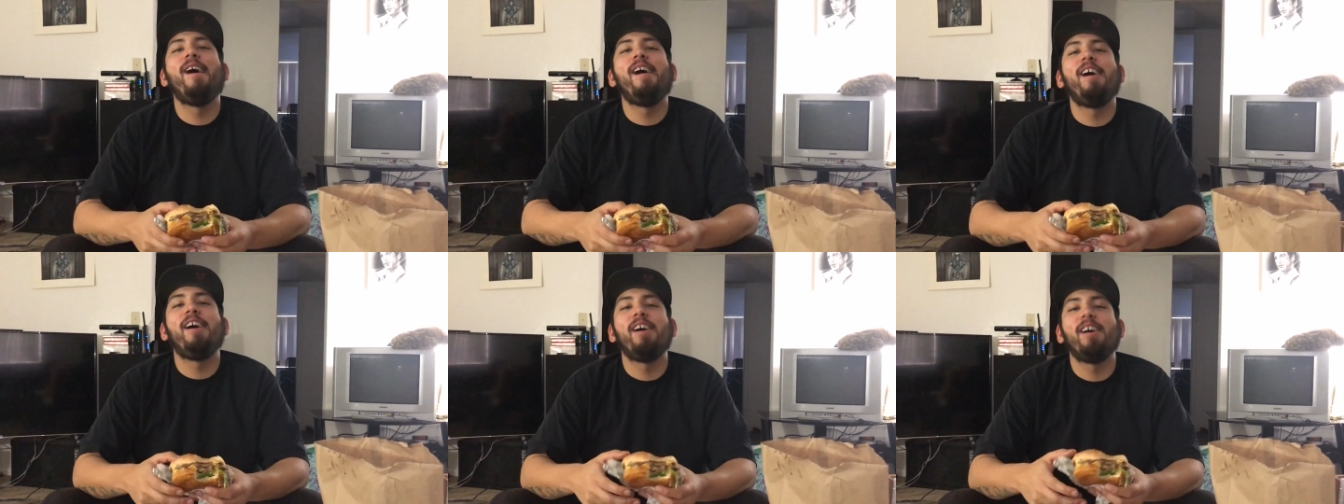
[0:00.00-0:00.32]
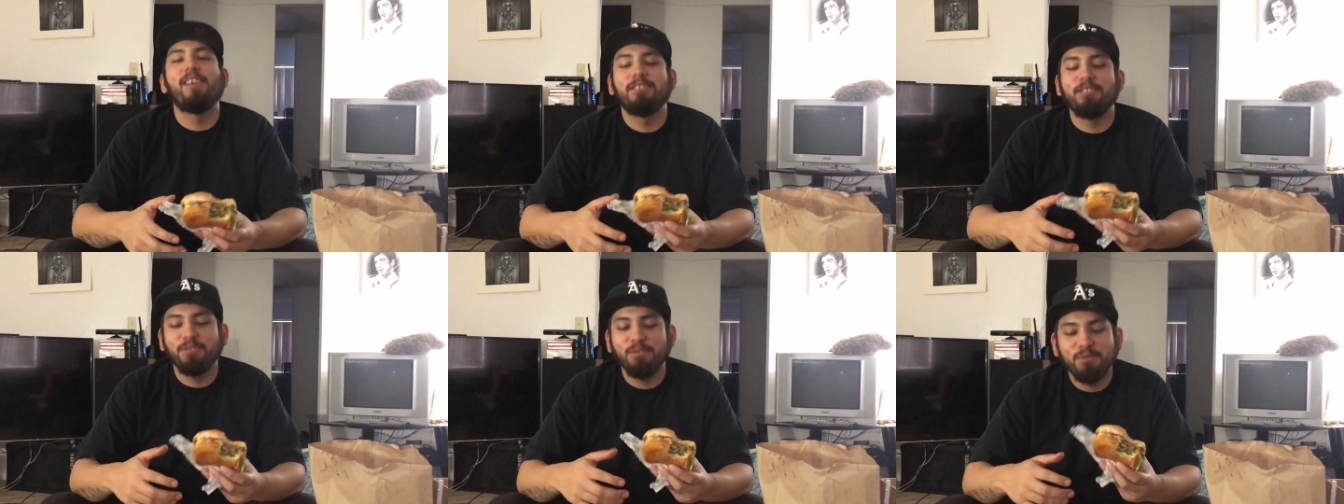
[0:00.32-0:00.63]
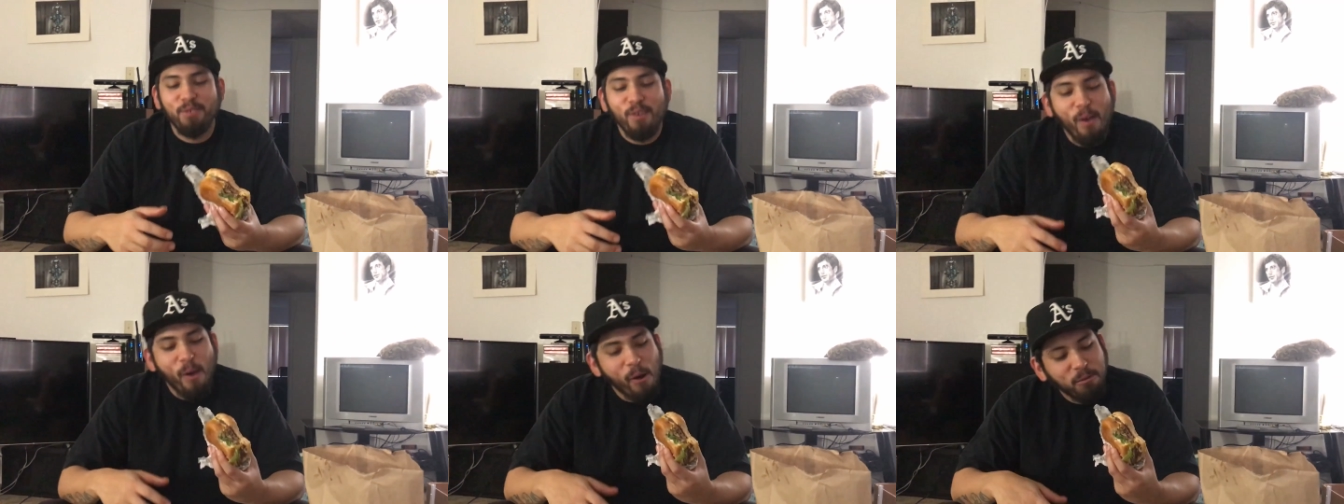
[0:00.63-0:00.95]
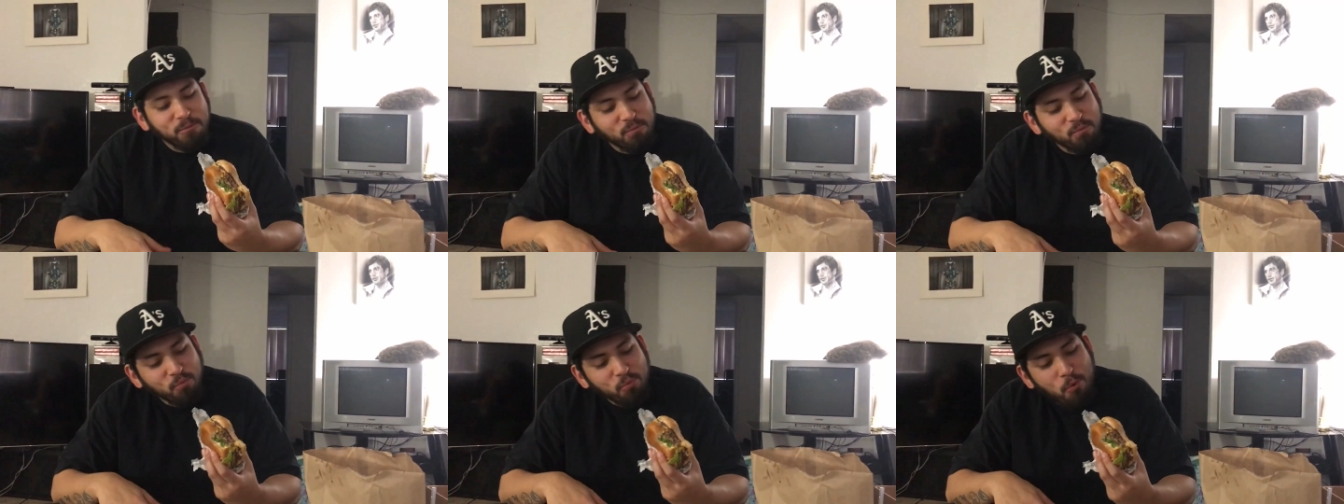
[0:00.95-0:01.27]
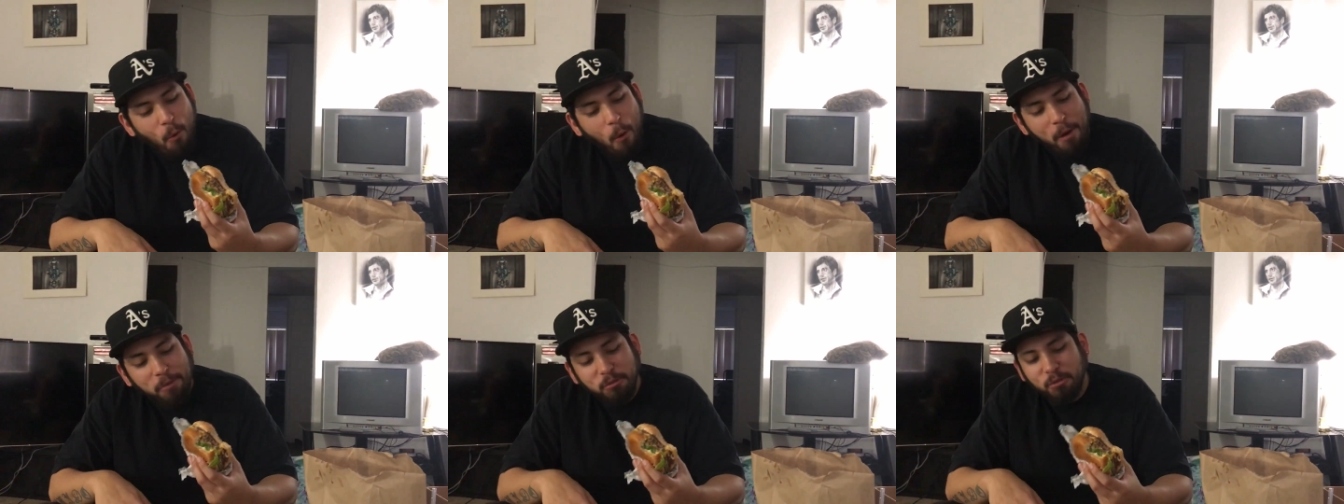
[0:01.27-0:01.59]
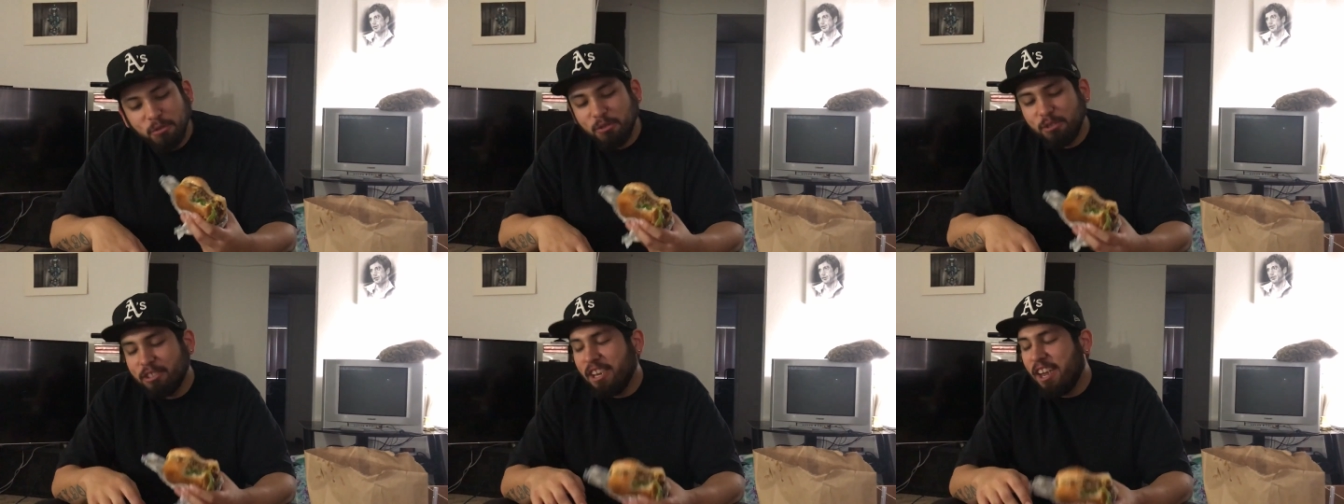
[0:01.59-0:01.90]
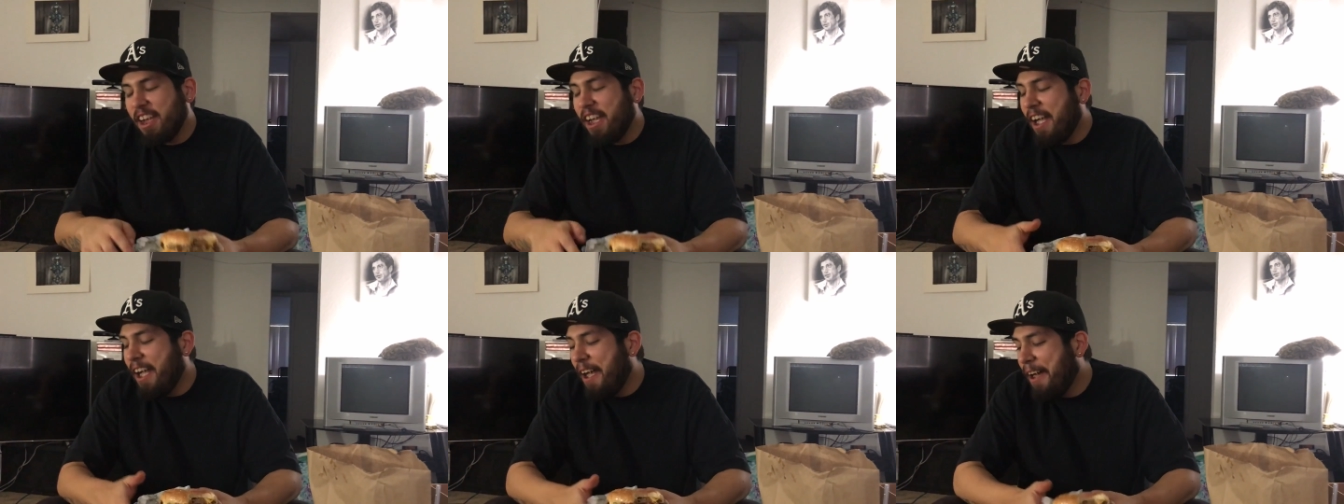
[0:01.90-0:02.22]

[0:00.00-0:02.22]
and pickles to this thing, and I Damn.